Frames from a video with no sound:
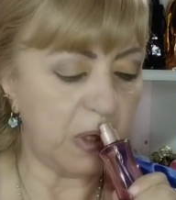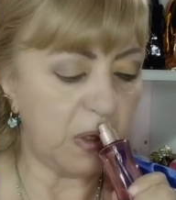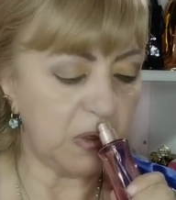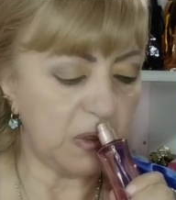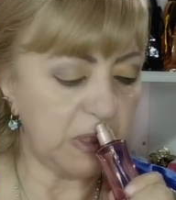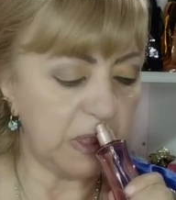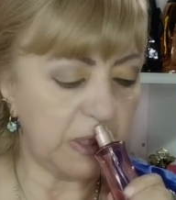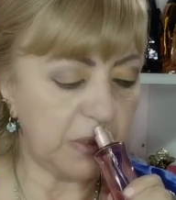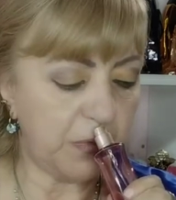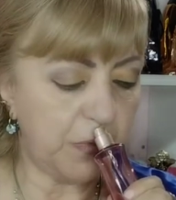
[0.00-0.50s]

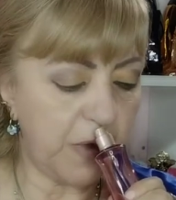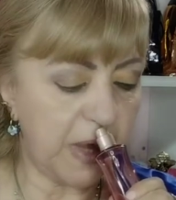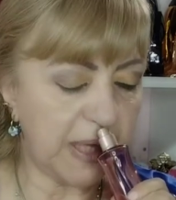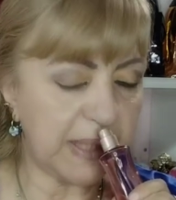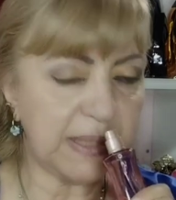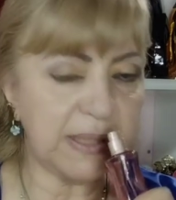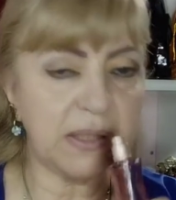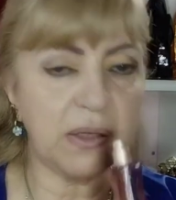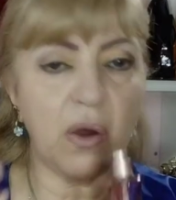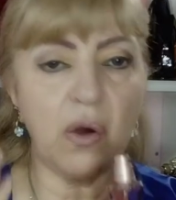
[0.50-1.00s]
because it's
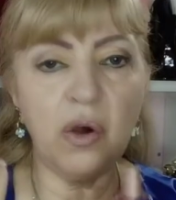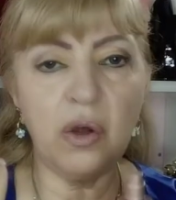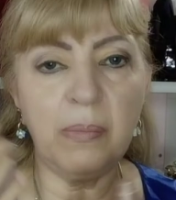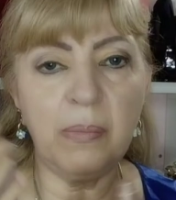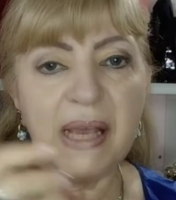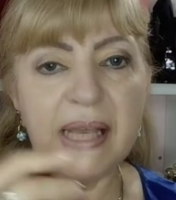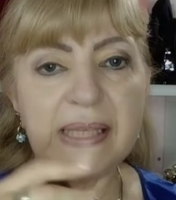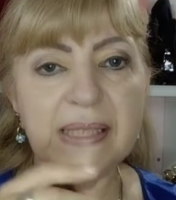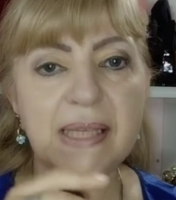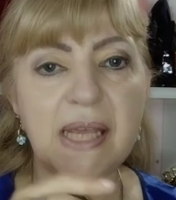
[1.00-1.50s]
fixed
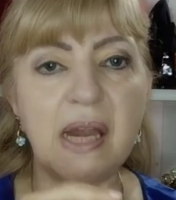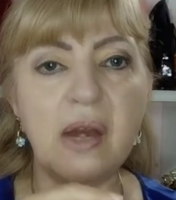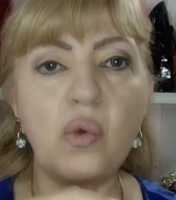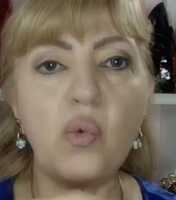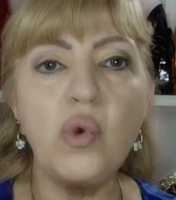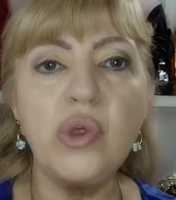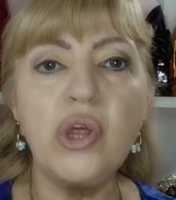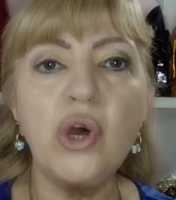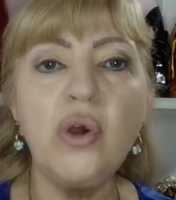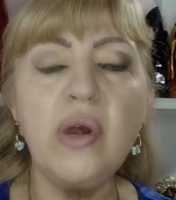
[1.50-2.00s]
on my
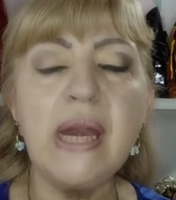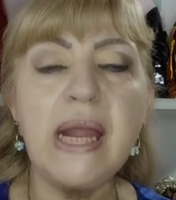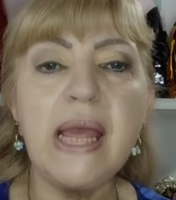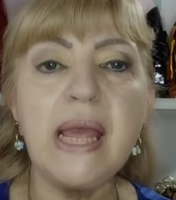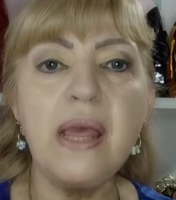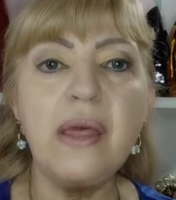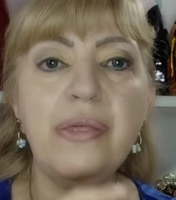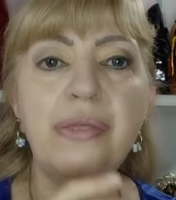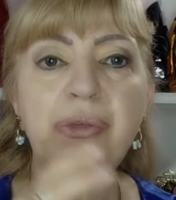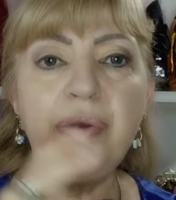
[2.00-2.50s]
skin with
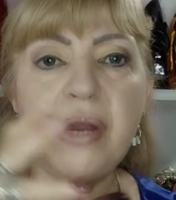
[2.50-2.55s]
only